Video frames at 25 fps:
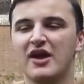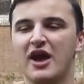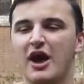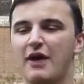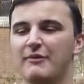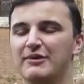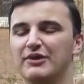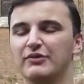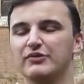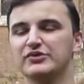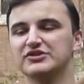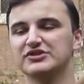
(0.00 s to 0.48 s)

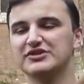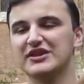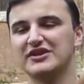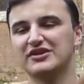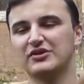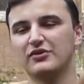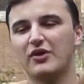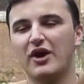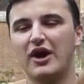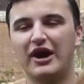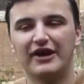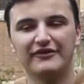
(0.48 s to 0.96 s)
I mean, it wasn't
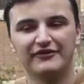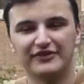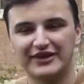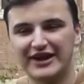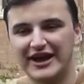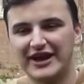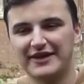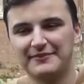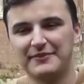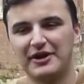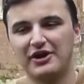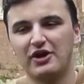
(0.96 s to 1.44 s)
until after
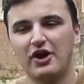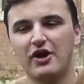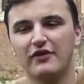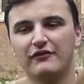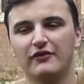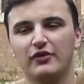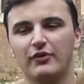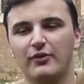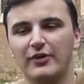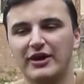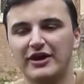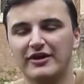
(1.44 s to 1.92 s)
I had my
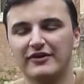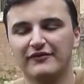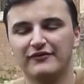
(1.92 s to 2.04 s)
offer where